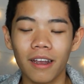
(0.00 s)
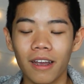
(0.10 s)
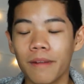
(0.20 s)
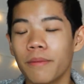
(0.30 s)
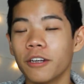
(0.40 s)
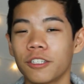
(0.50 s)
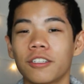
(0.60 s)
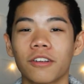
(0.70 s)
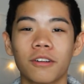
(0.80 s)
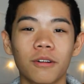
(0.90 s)
kind of pushes
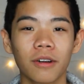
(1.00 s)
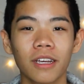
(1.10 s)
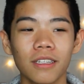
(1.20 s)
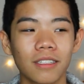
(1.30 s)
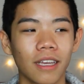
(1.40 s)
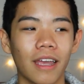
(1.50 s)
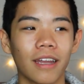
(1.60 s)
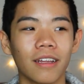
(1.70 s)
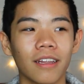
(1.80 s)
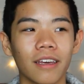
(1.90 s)
on your organs
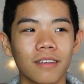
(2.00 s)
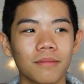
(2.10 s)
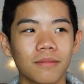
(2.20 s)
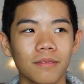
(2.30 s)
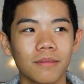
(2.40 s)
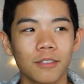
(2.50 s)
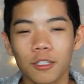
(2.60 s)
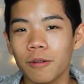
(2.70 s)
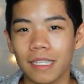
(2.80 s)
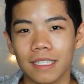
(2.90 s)
and it like
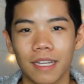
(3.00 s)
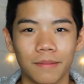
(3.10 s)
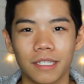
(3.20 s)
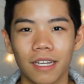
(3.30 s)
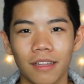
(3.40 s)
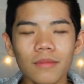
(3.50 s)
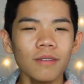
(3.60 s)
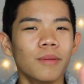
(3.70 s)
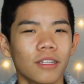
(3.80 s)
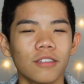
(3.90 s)
squeezes them to death.
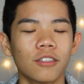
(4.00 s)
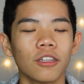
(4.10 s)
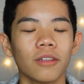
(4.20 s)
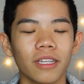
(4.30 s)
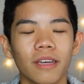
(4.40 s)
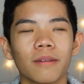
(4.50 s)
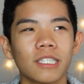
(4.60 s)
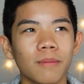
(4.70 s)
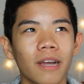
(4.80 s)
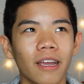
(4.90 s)
But slowly, like
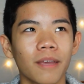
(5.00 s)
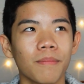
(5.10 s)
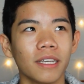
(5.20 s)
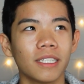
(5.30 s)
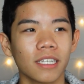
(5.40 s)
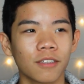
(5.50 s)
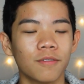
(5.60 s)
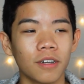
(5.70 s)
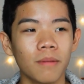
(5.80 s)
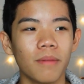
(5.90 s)
some guy can be six
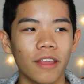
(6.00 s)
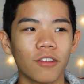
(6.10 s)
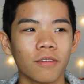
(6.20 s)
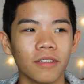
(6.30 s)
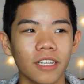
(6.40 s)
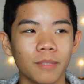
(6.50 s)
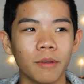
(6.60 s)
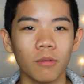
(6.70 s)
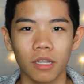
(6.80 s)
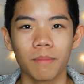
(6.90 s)
foot and their knees be
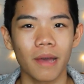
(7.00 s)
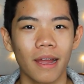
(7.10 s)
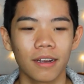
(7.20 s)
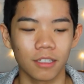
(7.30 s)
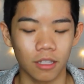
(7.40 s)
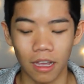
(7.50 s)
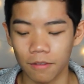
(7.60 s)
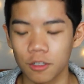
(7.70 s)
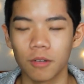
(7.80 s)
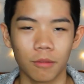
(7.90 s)
really bad because they have
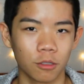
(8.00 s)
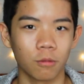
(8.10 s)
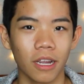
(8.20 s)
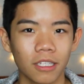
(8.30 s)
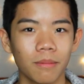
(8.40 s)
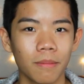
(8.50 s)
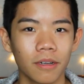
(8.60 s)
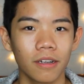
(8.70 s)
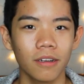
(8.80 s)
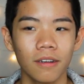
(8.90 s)
so much weight to be
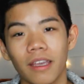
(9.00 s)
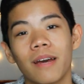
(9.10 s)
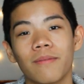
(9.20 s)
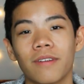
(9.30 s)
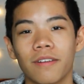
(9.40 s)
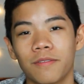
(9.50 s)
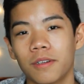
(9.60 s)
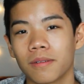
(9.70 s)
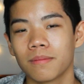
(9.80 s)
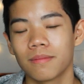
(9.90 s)
put on. And I'm
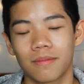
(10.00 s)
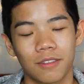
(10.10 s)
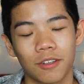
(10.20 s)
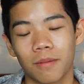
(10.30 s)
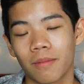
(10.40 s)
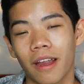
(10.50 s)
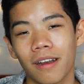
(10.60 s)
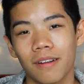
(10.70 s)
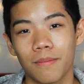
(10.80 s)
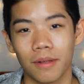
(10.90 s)
5'4", so I'm
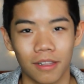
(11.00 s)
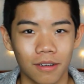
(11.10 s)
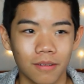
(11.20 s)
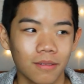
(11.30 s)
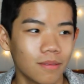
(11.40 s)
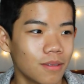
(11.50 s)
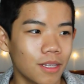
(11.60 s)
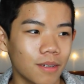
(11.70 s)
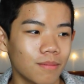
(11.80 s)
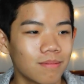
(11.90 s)
right below
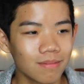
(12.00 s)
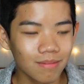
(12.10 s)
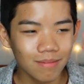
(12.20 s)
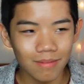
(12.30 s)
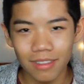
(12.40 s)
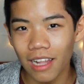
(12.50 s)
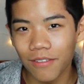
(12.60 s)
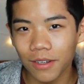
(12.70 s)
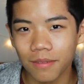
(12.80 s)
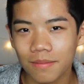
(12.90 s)
the
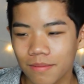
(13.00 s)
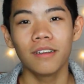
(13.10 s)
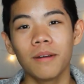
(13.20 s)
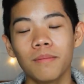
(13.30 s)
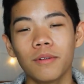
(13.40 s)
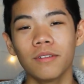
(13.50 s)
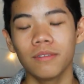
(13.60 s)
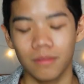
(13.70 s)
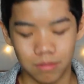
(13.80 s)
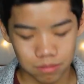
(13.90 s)
level.
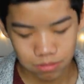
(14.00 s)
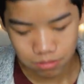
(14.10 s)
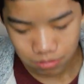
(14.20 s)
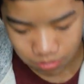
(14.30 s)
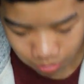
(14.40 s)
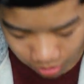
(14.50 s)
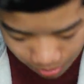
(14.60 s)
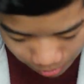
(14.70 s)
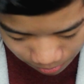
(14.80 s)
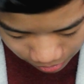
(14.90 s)
Number, what
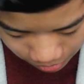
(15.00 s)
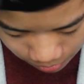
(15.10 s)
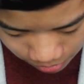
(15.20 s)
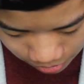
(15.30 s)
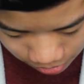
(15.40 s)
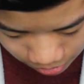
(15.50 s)
number am I One,